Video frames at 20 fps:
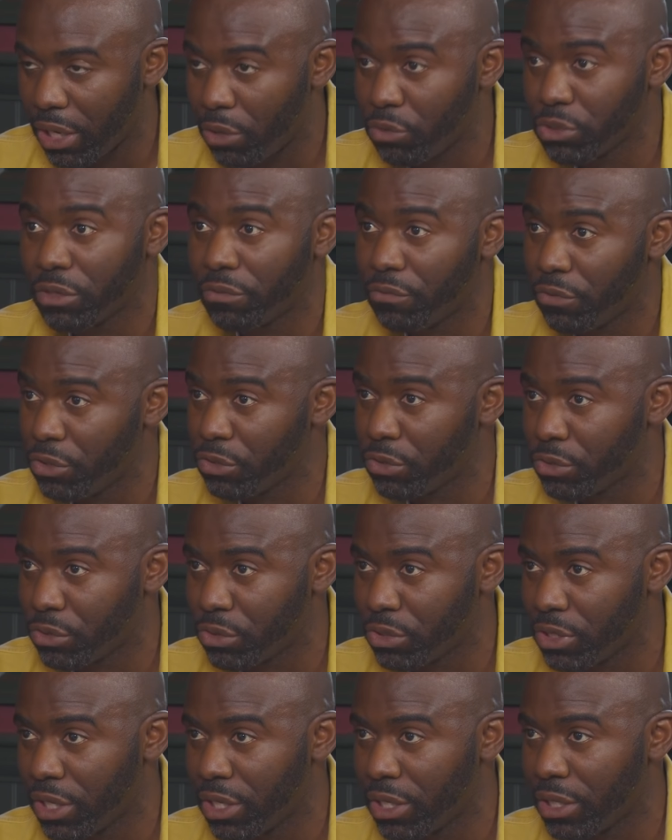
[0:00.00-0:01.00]
I was the first one to
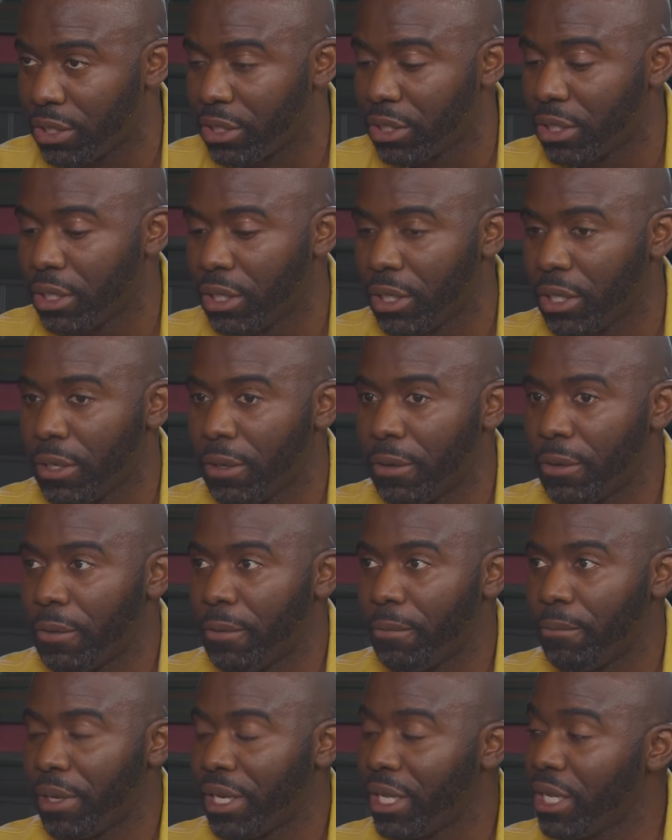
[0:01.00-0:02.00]
get in,
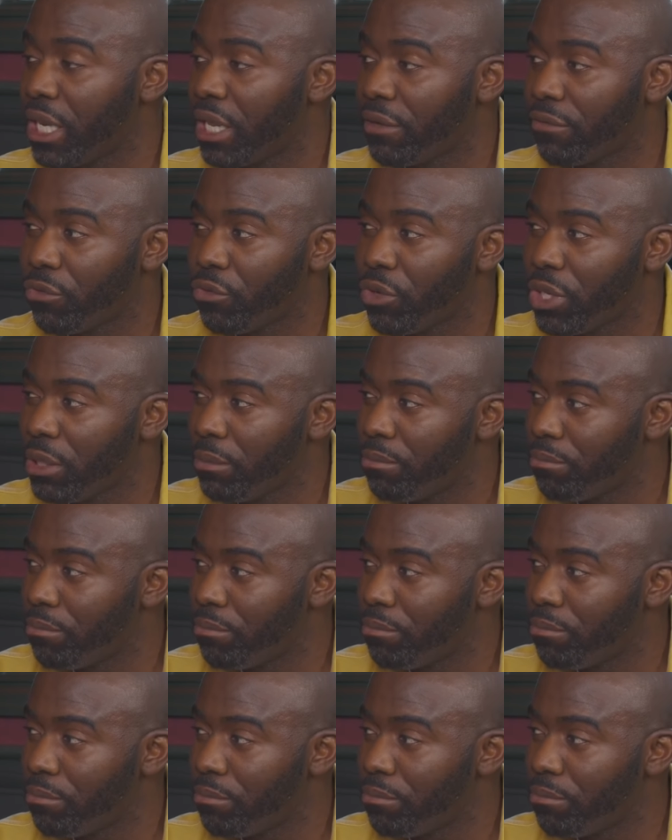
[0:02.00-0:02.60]
but he never really